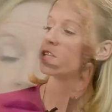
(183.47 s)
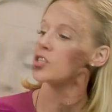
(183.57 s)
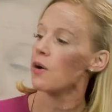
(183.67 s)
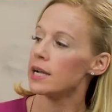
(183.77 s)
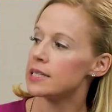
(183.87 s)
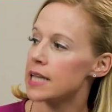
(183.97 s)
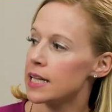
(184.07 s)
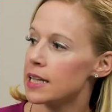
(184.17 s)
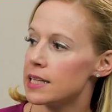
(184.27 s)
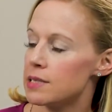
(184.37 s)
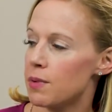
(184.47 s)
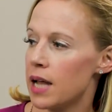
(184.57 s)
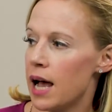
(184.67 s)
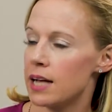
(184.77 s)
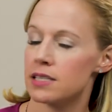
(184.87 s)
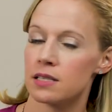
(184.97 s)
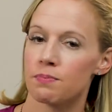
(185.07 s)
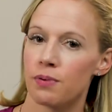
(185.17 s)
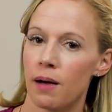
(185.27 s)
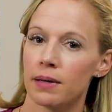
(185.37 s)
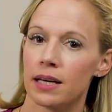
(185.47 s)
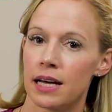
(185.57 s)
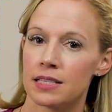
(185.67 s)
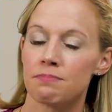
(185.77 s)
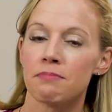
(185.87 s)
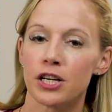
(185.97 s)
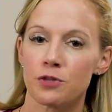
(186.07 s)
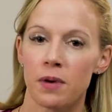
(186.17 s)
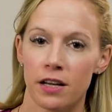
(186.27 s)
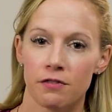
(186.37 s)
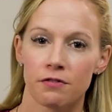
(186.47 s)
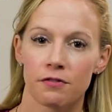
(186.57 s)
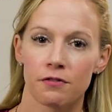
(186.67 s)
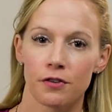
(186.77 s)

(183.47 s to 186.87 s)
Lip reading: So I said that this one has as probably as much bang